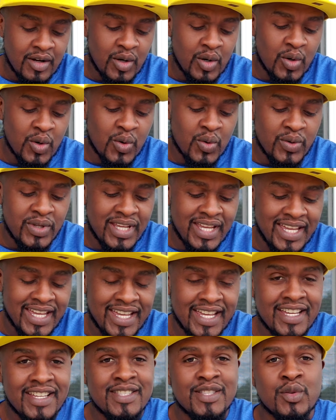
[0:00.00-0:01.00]
Oh
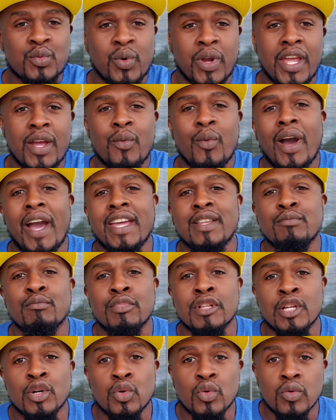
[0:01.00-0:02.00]
yeah, the red, white, and
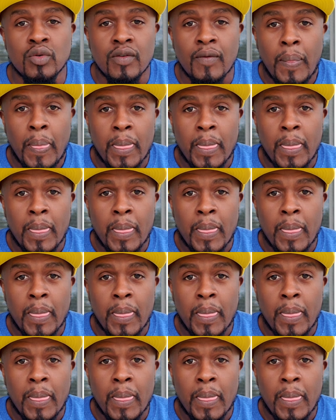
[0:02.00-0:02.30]
blue.